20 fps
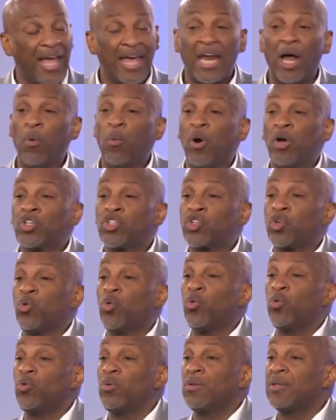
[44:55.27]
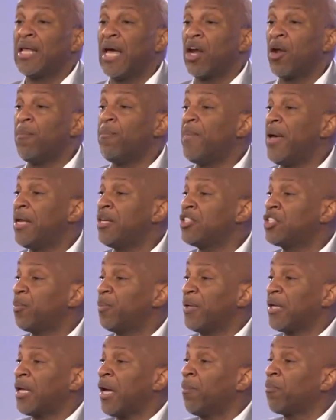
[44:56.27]
And I want you that are men to
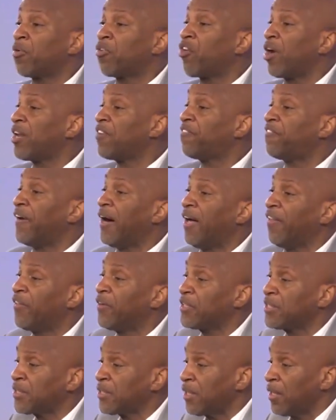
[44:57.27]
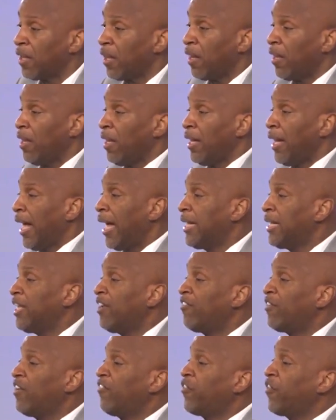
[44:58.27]
become great fathers. And
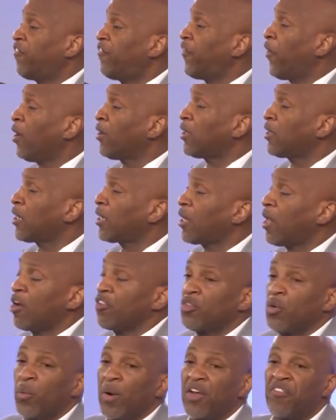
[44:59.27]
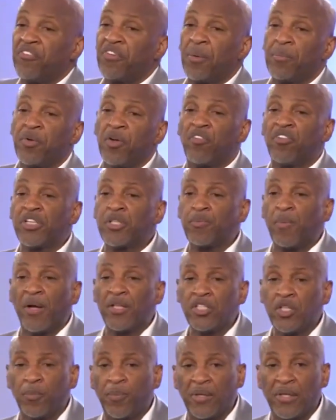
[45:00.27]
even if you've fallen along the way from your
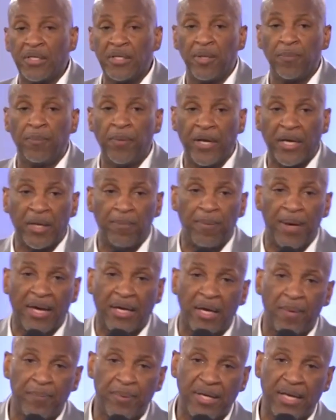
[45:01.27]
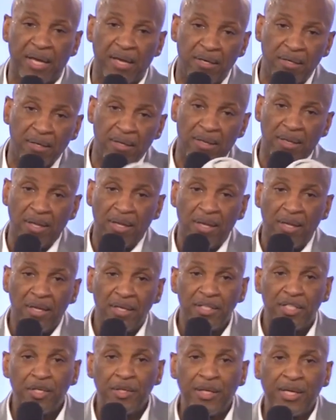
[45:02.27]
responsibility, pick it back up again.
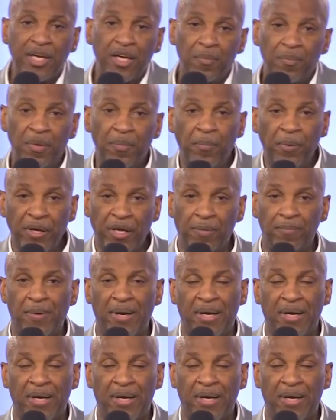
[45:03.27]
Do you hear me? Pick